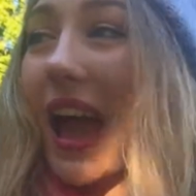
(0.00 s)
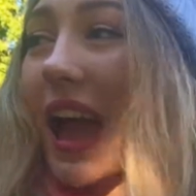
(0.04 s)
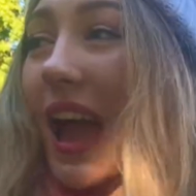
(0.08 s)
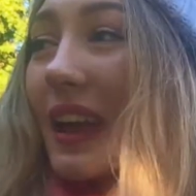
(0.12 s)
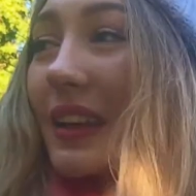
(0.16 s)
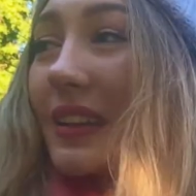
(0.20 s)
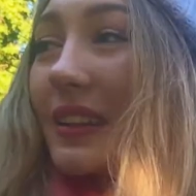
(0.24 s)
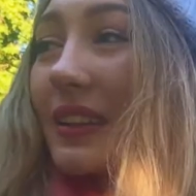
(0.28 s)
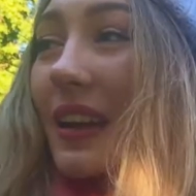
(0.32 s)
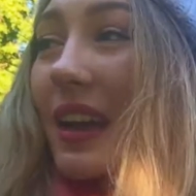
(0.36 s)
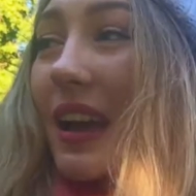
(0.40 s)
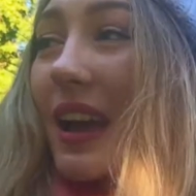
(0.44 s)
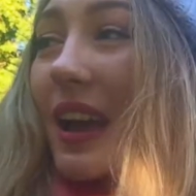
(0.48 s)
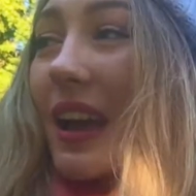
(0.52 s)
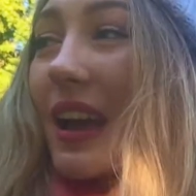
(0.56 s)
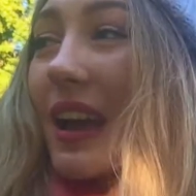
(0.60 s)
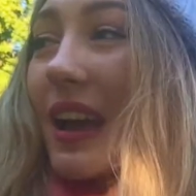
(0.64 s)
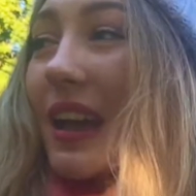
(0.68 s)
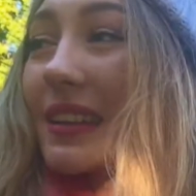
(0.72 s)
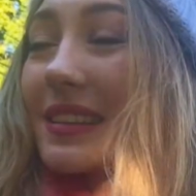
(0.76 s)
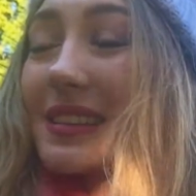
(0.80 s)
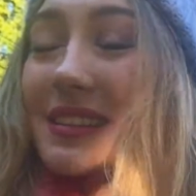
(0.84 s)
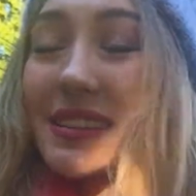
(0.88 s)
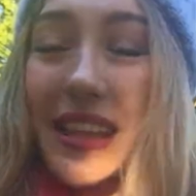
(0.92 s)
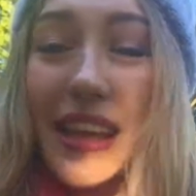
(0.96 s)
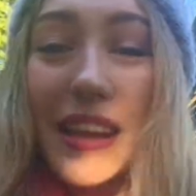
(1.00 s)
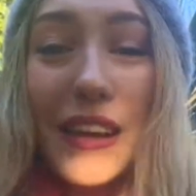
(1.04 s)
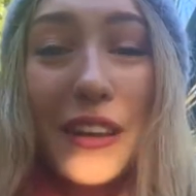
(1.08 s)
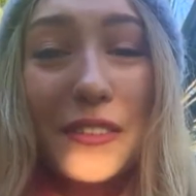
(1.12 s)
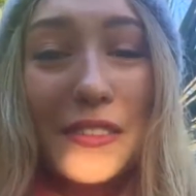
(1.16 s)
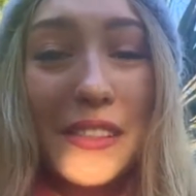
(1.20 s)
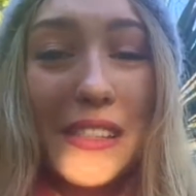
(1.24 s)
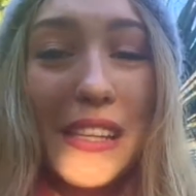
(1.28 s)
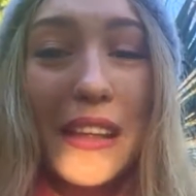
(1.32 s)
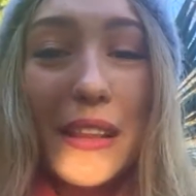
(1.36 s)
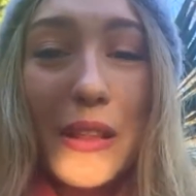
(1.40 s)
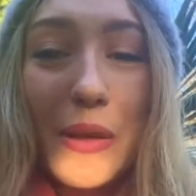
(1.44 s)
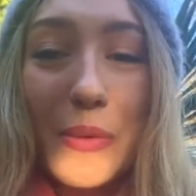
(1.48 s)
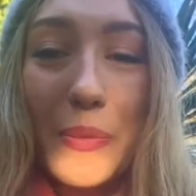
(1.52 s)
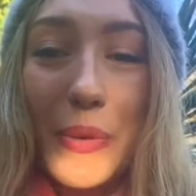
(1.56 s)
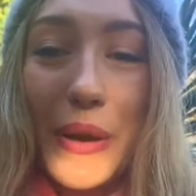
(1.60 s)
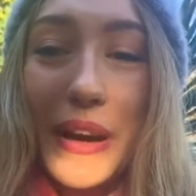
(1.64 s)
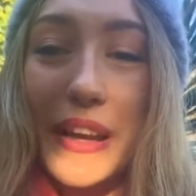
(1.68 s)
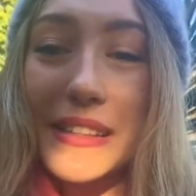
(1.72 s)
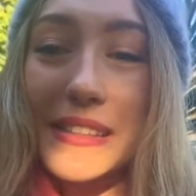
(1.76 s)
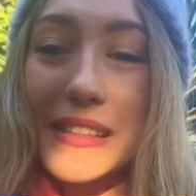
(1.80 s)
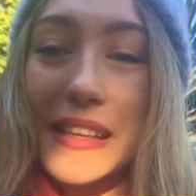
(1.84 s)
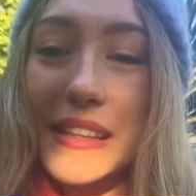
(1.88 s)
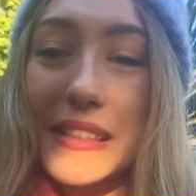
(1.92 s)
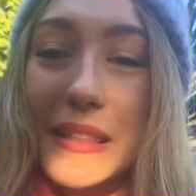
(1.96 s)
and instead of
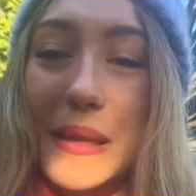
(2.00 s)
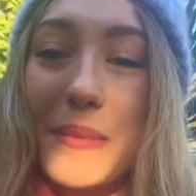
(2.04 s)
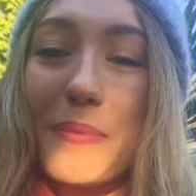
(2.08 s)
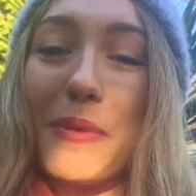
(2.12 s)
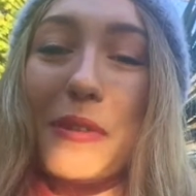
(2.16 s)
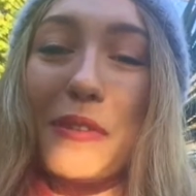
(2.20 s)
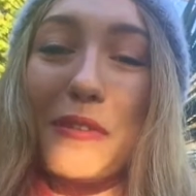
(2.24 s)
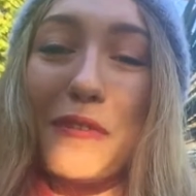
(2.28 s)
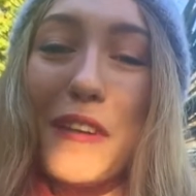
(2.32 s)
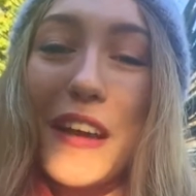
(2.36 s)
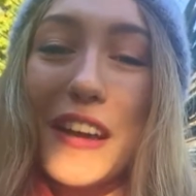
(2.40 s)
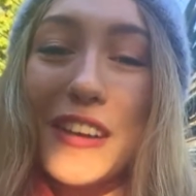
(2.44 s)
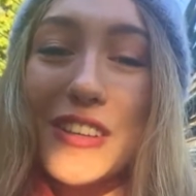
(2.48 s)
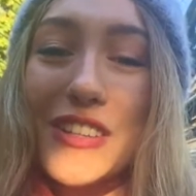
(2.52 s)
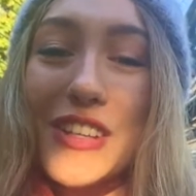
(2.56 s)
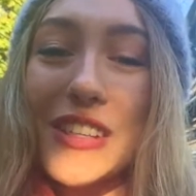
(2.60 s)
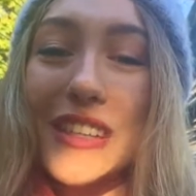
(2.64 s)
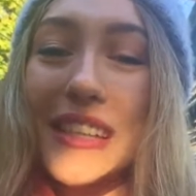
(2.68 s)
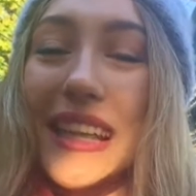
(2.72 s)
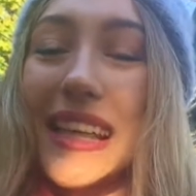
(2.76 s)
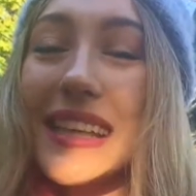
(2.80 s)
celebrating the perfection,